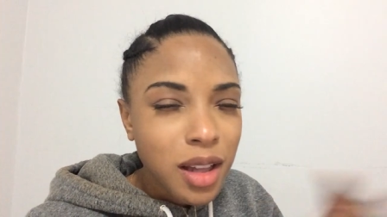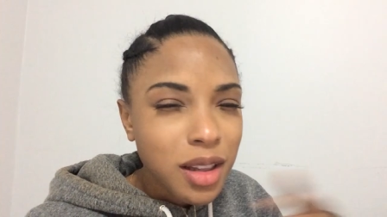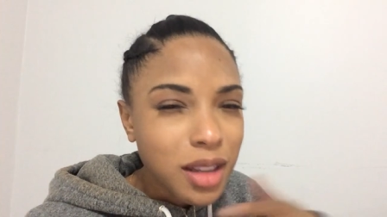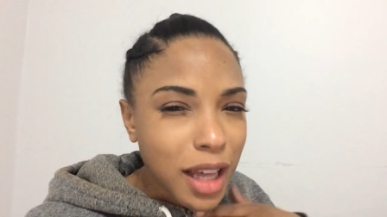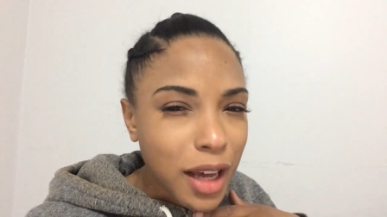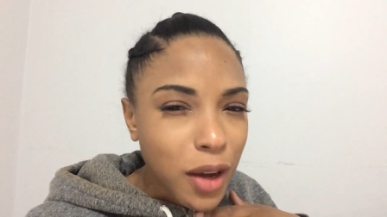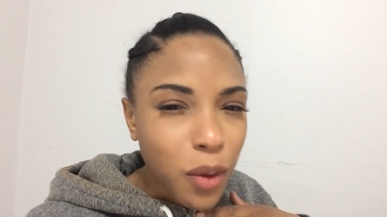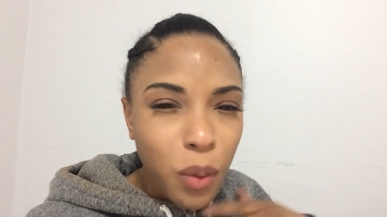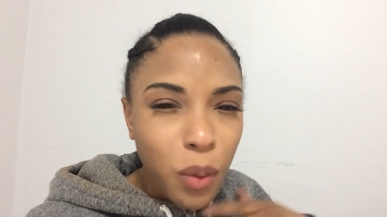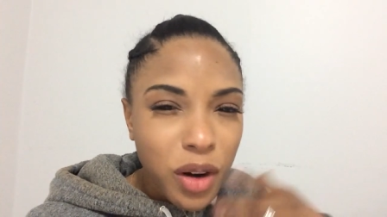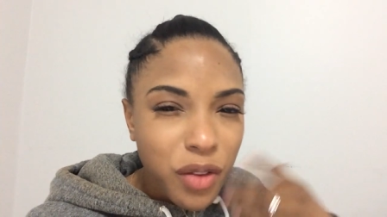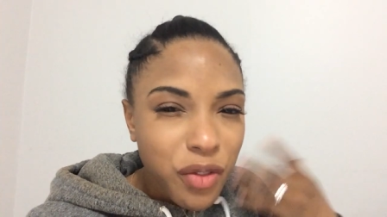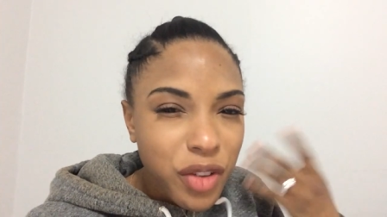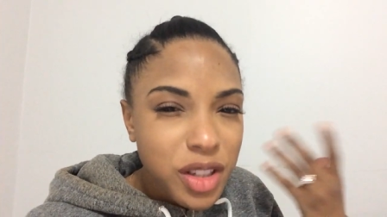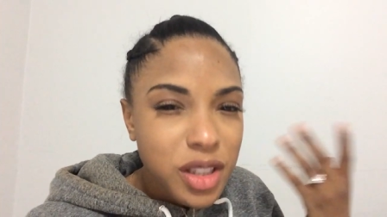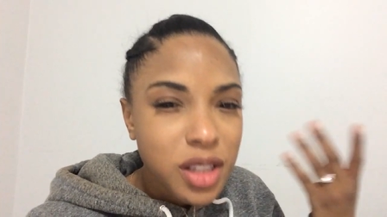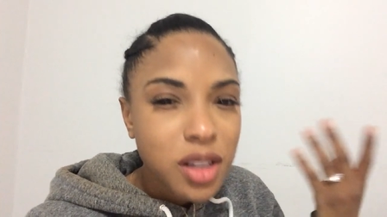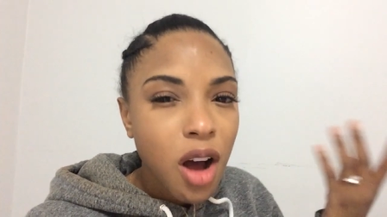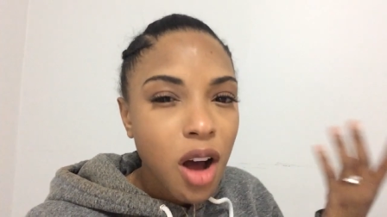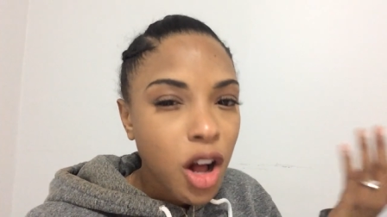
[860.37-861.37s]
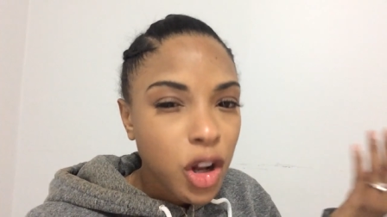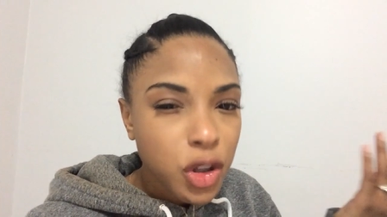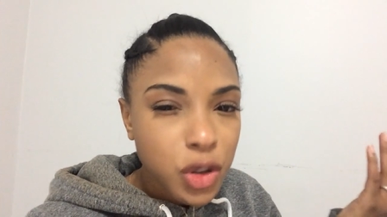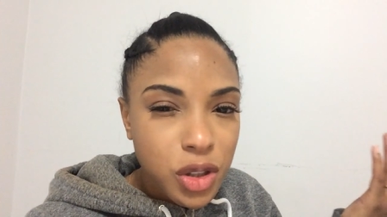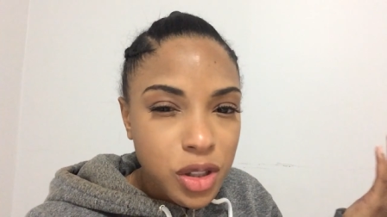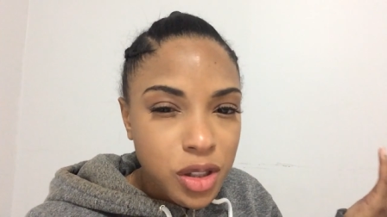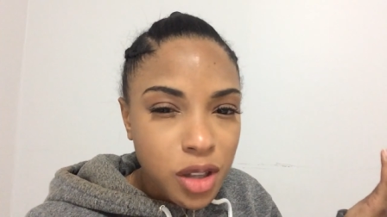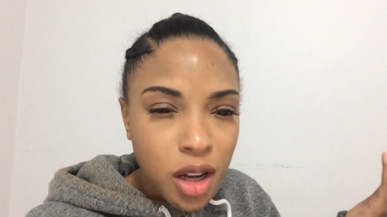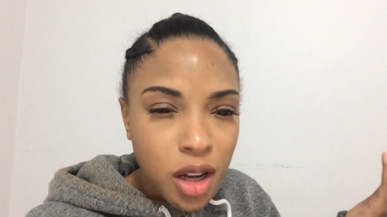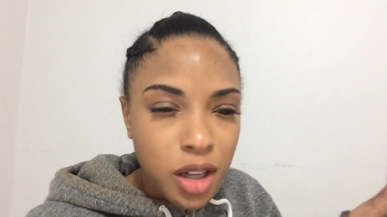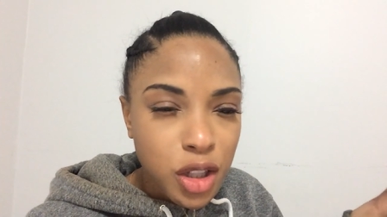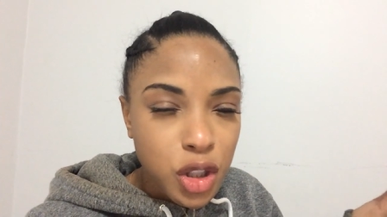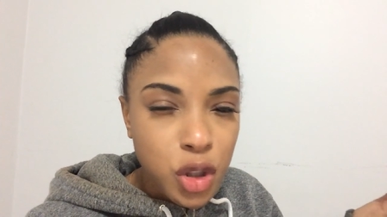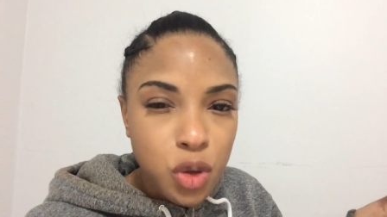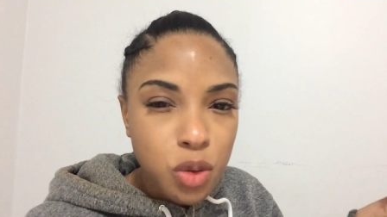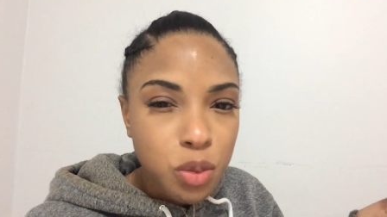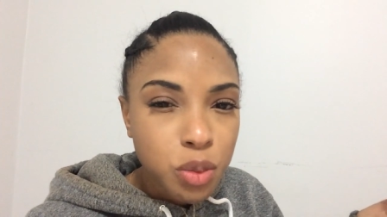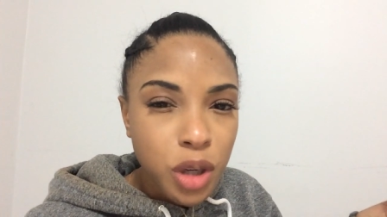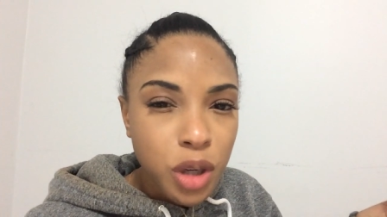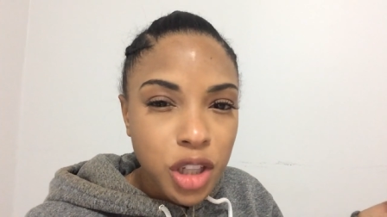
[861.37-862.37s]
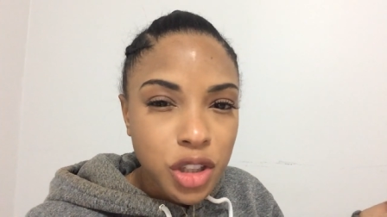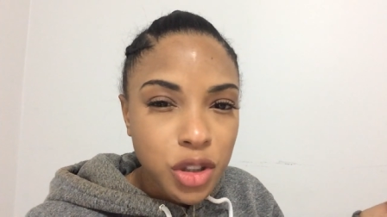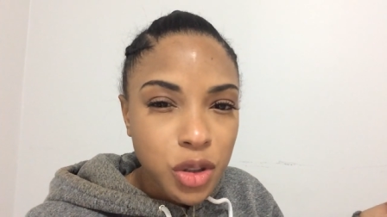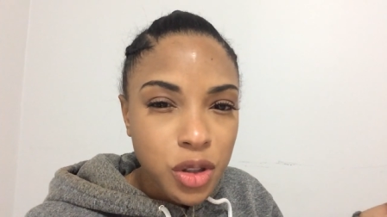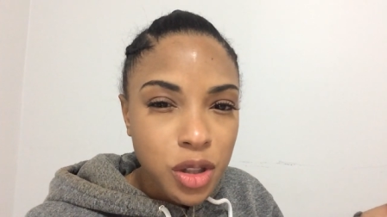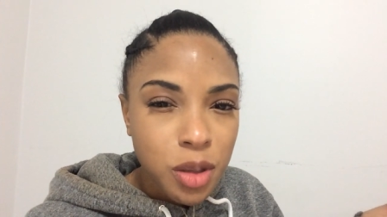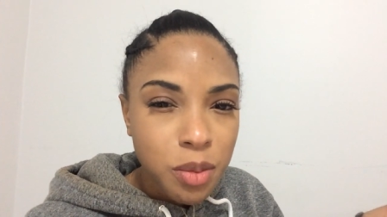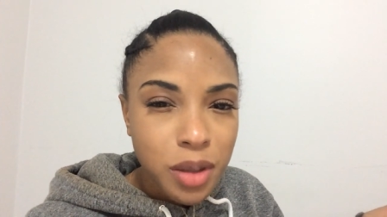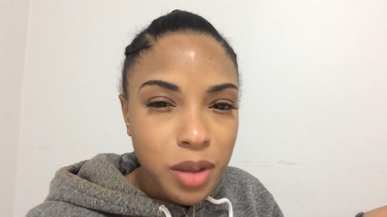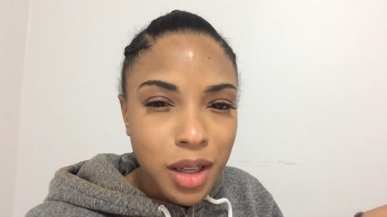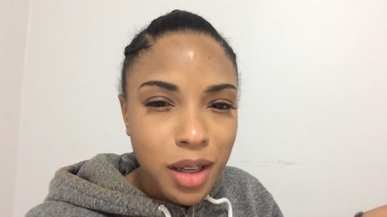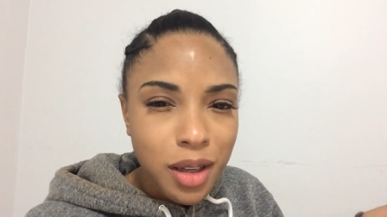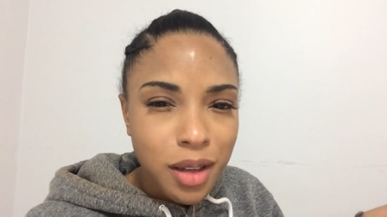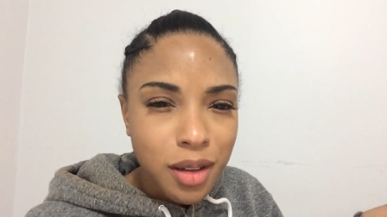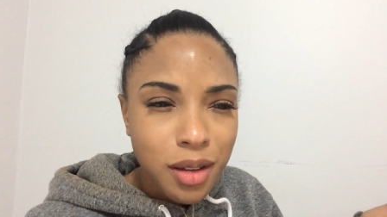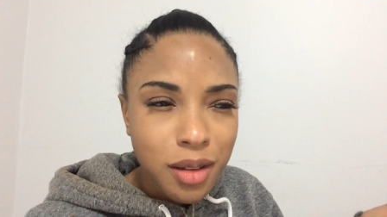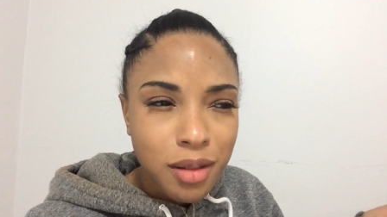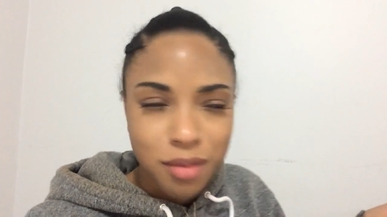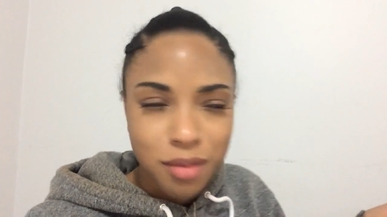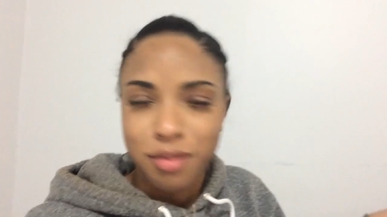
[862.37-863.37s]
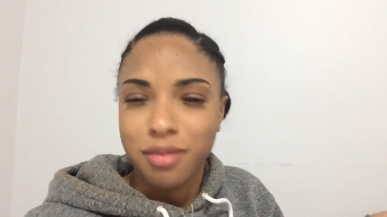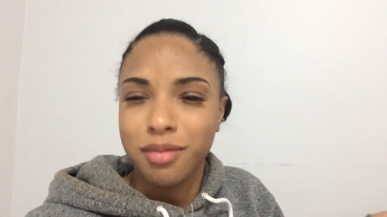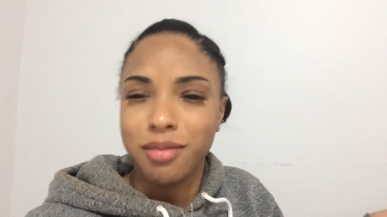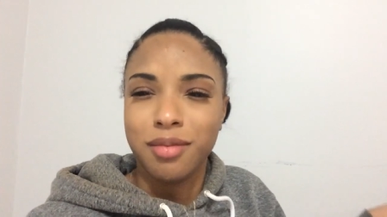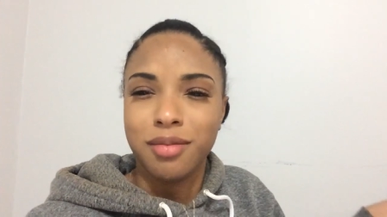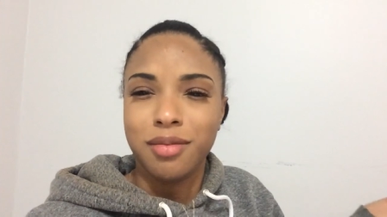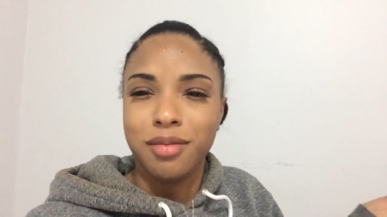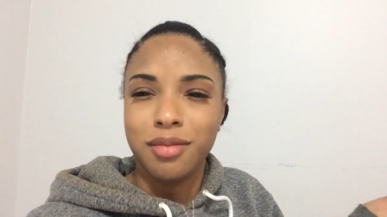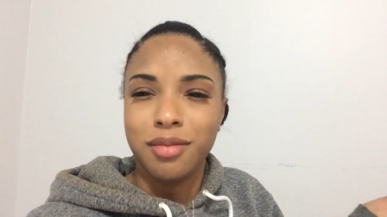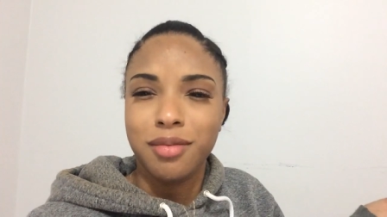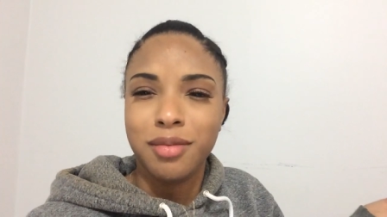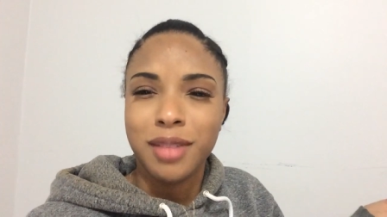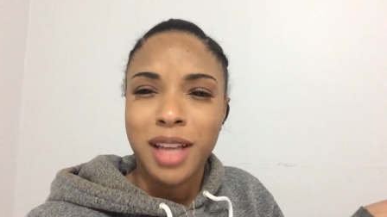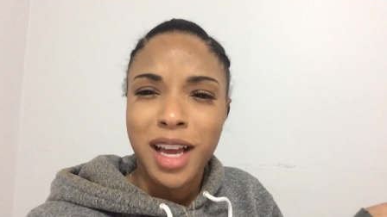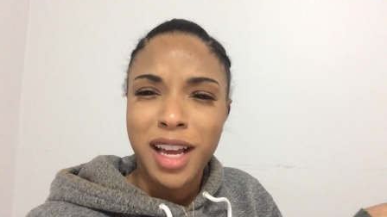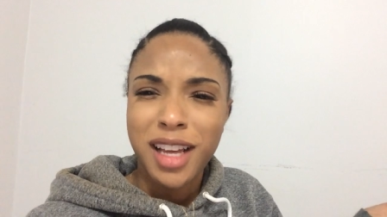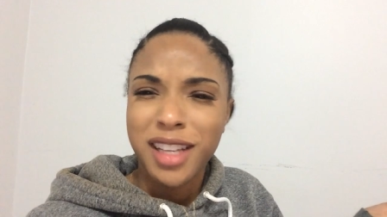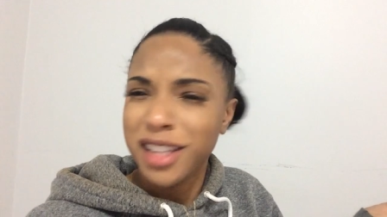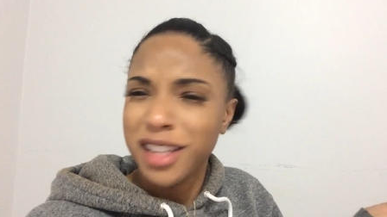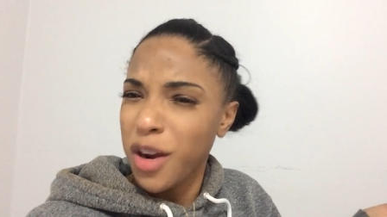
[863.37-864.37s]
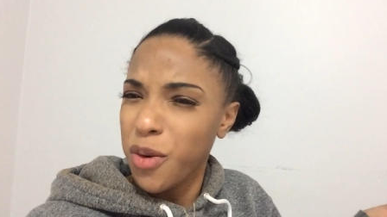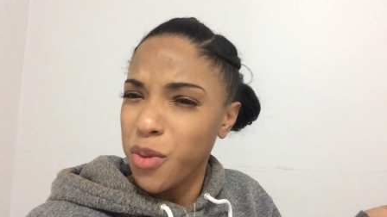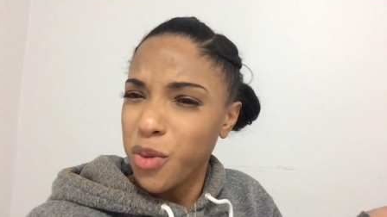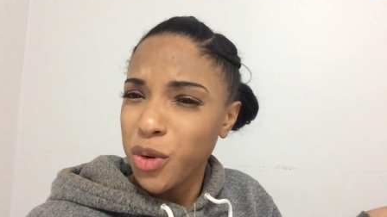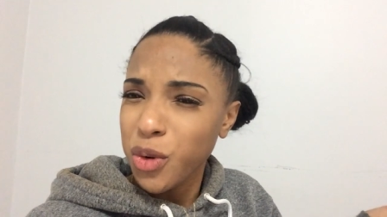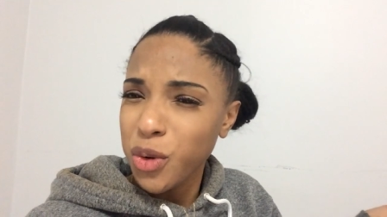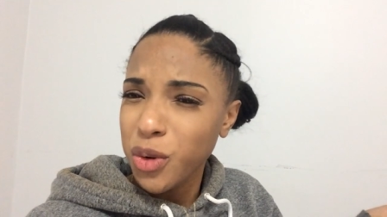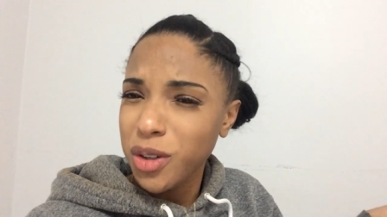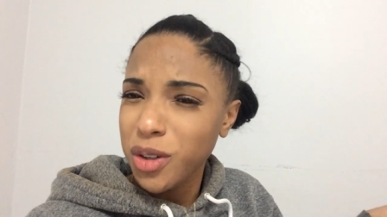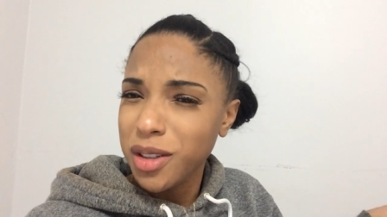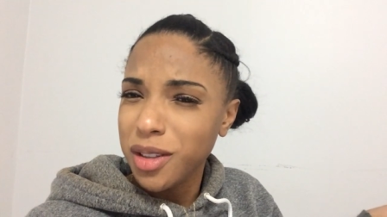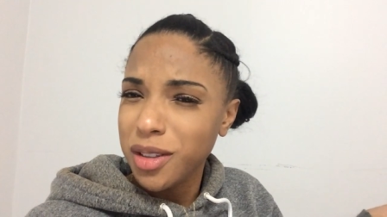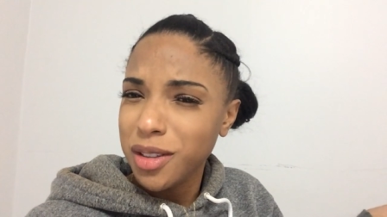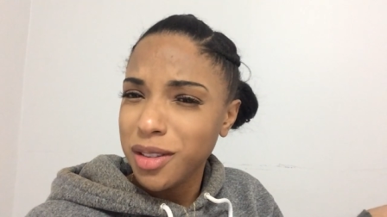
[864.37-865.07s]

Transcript: Like, what if it's an ultrasonic toothbrush or something? That is that rude?